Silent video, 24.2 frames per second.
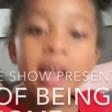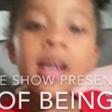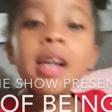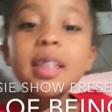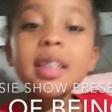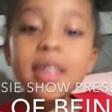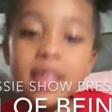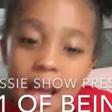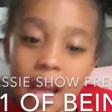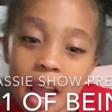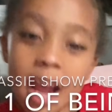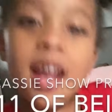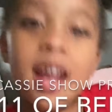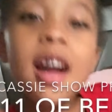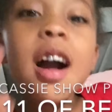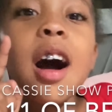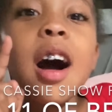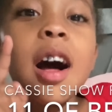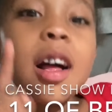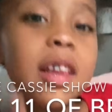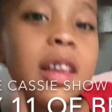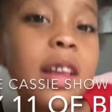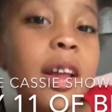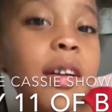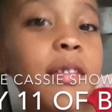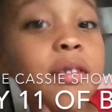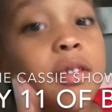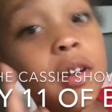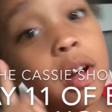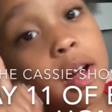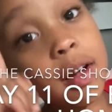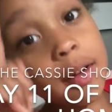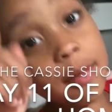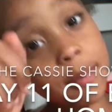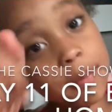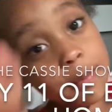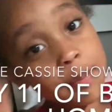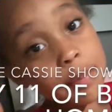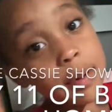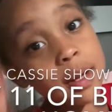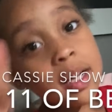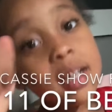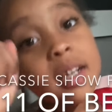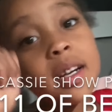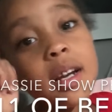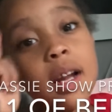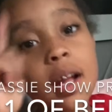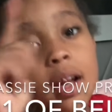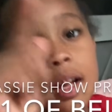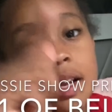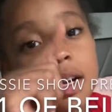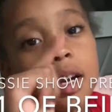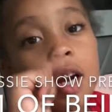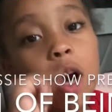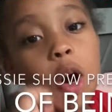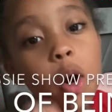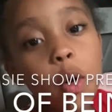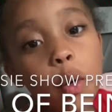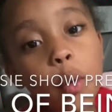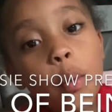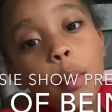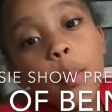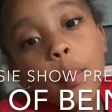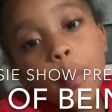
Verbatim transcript: They love it and being at home.